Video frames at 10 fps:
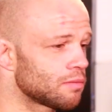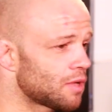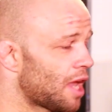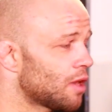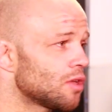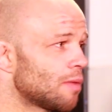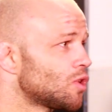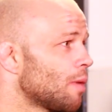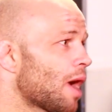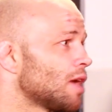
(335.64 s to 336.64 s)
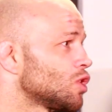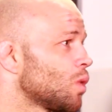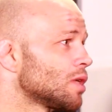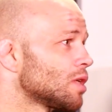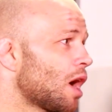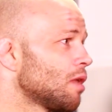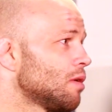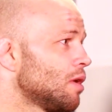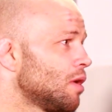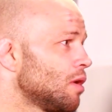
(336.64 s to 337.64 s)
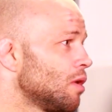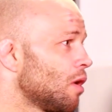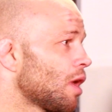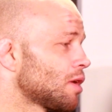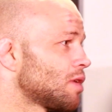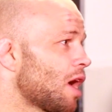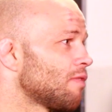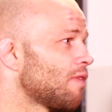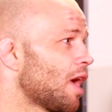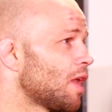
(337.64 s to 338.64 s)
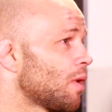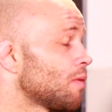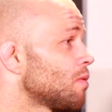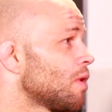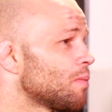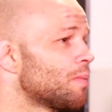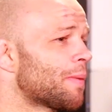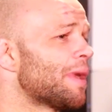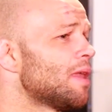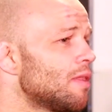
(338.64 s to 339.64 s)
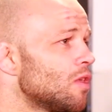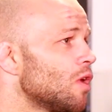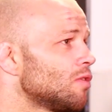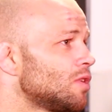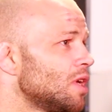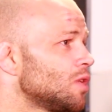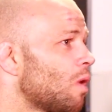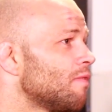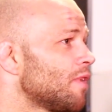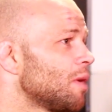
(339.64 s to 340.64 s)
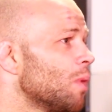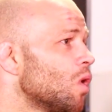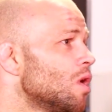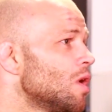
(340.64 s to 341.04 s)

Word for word: getting to them top guys as quick as I can. You know, like I said, I'll fight anyone. Being in the UFC is one thing, but